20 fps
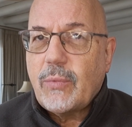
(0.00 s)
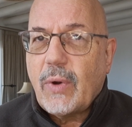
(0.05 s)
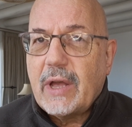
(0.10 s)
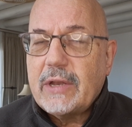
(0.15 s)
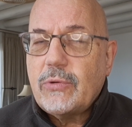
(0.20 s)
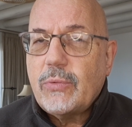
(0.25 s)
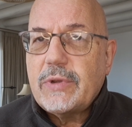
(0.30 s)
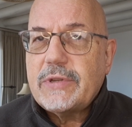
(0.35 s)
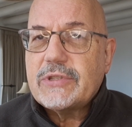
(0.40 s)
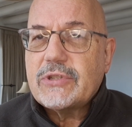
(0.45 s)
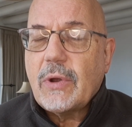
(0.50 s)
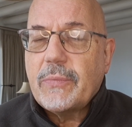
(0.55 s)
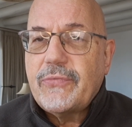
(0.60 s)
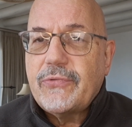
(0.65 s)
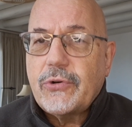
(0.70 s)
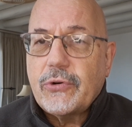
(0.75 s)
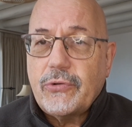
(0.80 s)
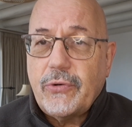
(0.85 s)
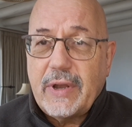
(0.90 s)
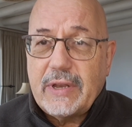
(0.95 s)
Why do we stop
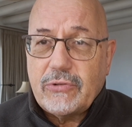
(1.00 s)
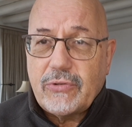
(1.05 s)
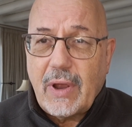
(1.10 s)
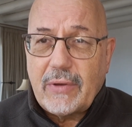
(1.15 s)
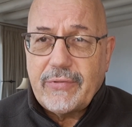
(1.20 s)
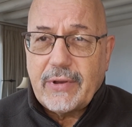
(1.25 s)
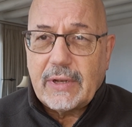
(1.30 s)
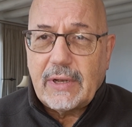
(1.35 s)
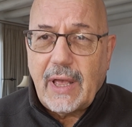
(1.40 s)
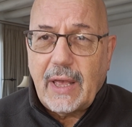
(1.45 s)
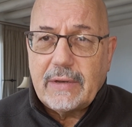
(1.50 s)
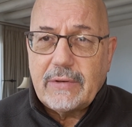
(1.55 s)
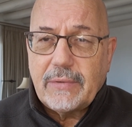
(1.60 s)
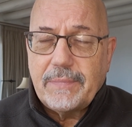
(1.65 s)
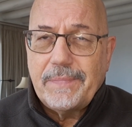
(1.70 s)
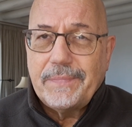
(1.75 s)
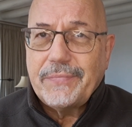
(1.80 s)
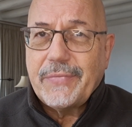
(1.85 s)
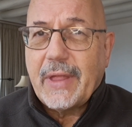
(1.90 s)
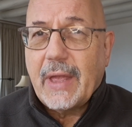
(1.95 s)
for a red traffic light
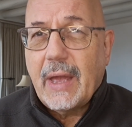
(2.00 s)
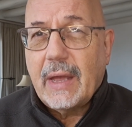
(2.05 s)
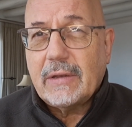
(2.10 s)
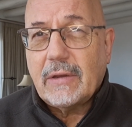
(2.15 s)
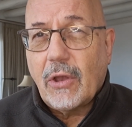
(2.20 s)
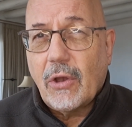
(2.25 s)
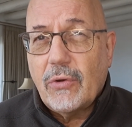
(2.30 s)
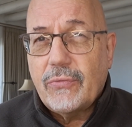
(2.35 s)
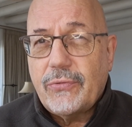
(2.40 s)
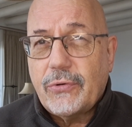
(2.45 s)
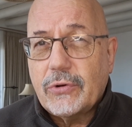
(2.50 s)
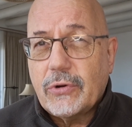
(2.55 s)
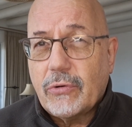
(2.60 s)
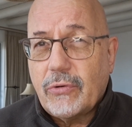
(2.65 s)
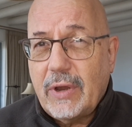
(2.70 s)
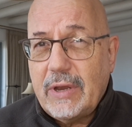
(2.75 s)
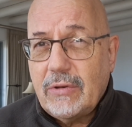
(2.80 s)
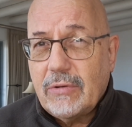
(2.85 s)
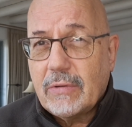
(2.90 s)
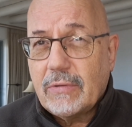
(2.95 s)
and go for
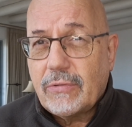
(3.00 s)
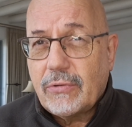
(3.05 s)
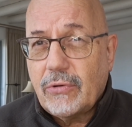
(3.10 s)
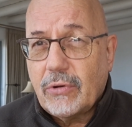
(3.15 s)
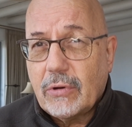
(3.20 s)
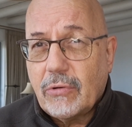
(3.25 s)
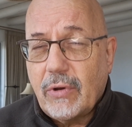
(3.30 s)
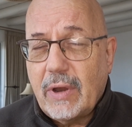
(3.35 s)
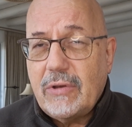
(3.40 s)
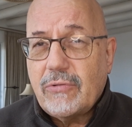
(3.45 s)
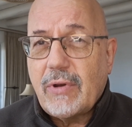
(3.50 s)
through a green